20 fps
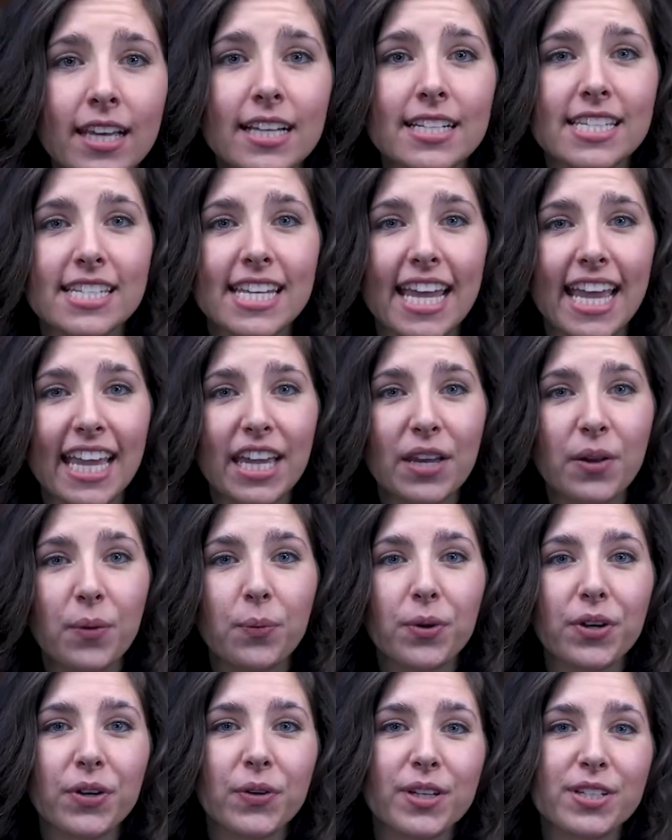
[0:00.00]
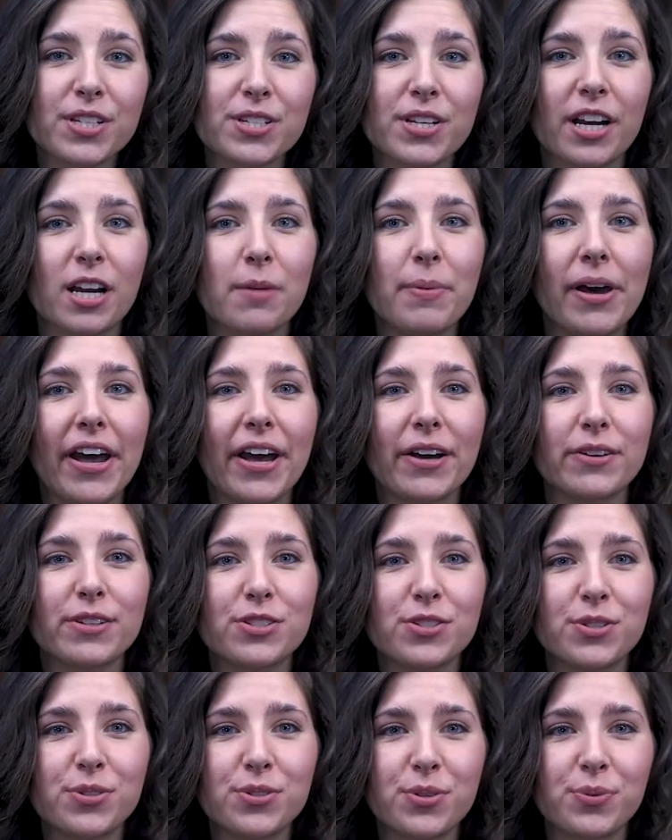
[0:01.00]
Today, we're going to talk about how to
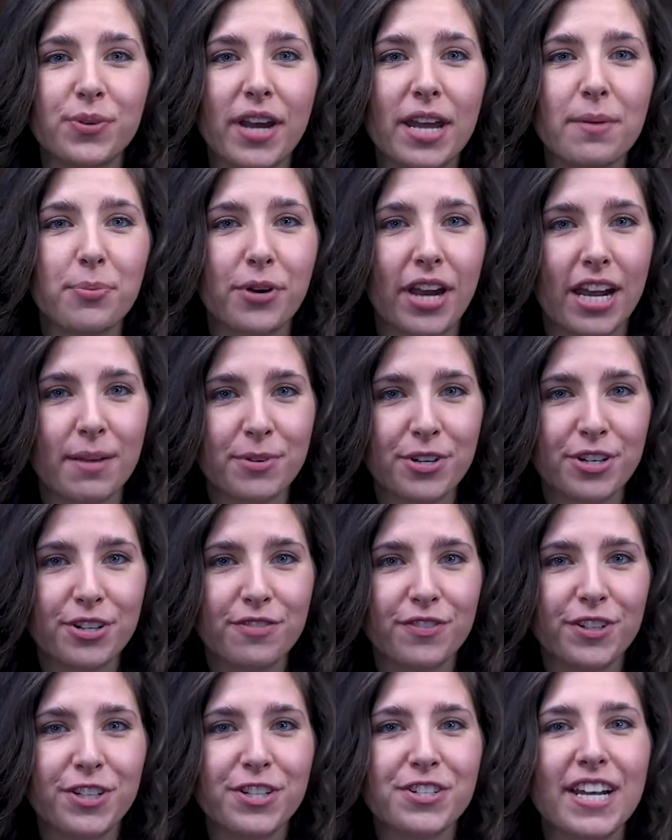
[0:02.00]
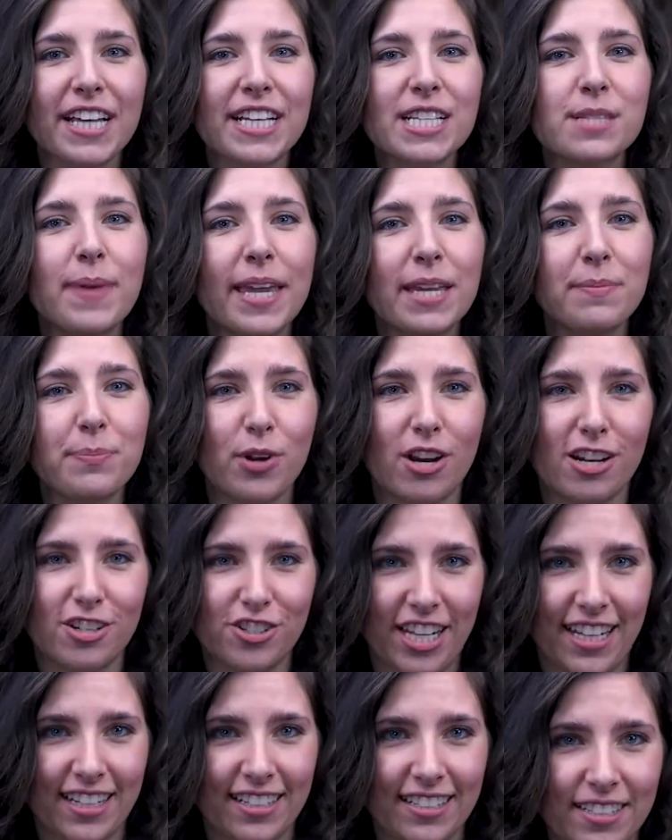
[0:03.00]
choose the right primer for your next paint project.